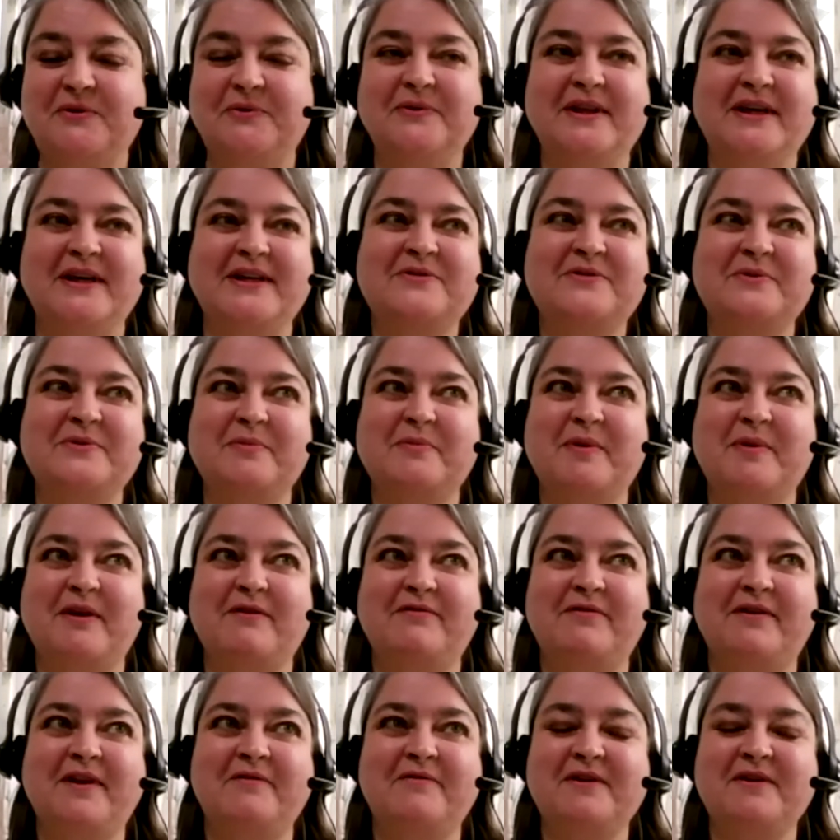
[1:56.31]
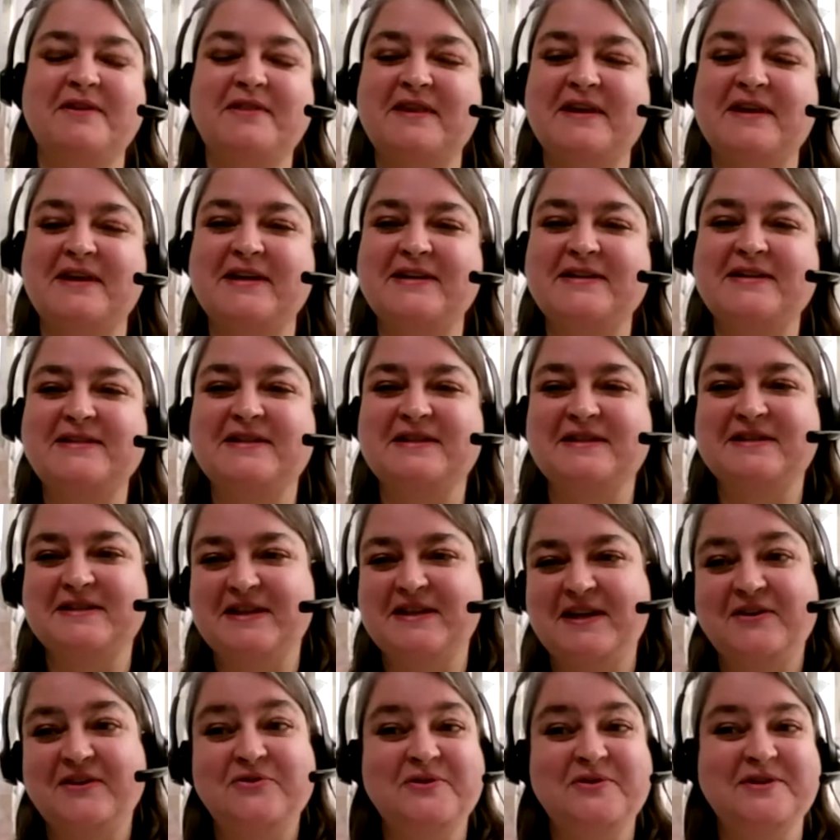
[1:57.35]
That's one of my favorite things, is
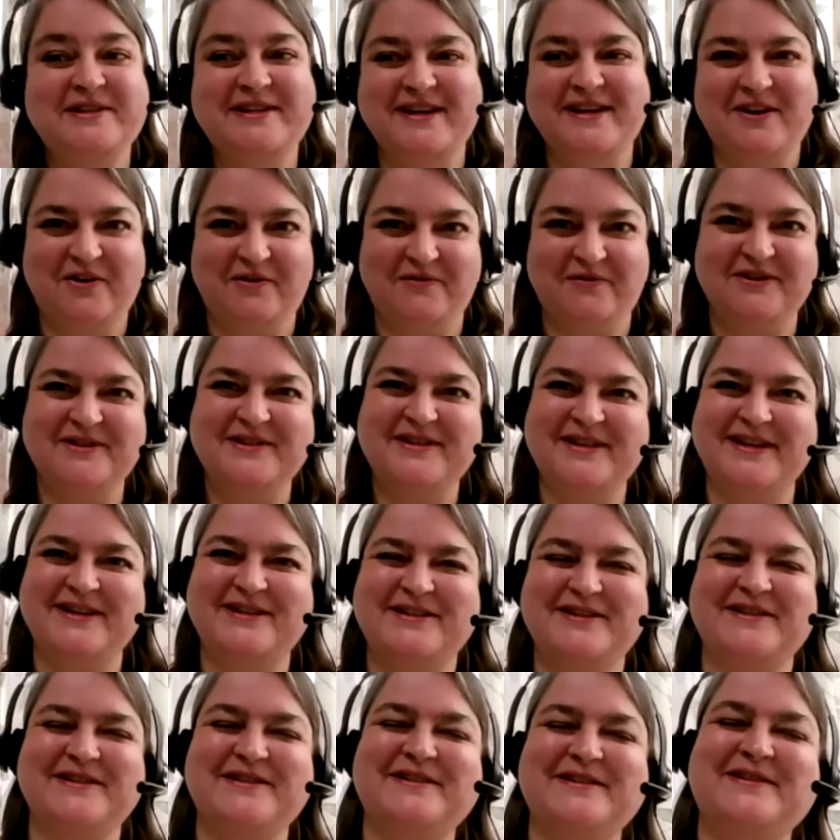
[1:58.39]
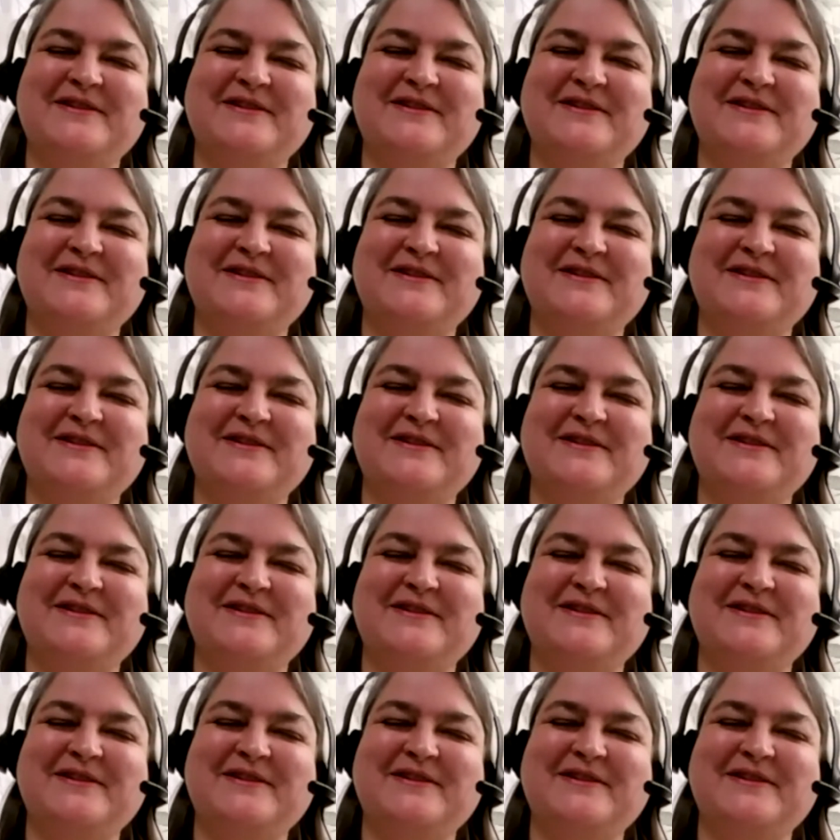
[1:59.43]
interesting conversations.